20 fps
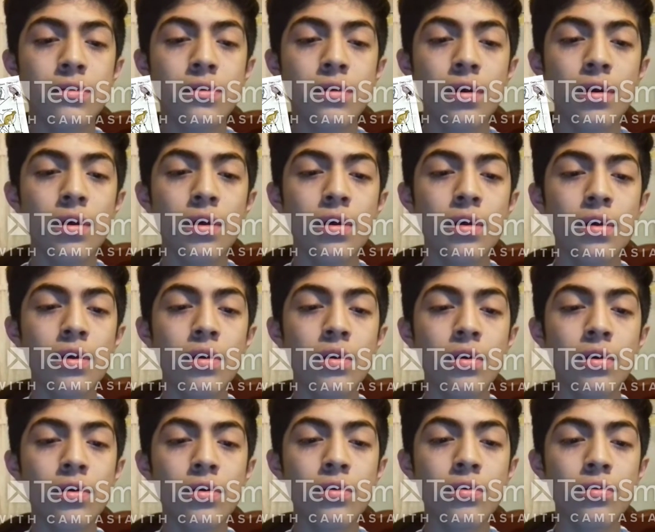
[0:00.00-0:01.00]

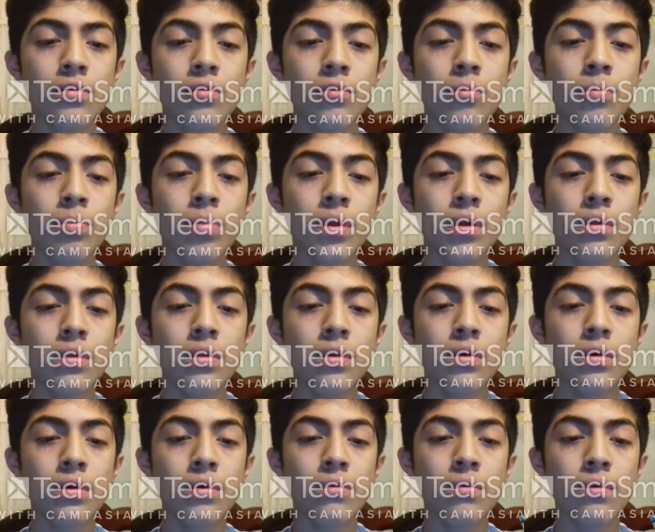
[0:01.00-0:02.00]
Zooplankton is a
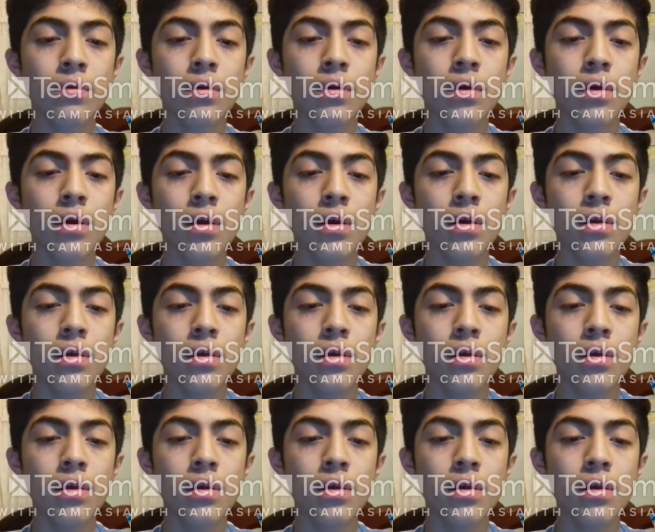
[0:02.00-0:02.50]
diverse group of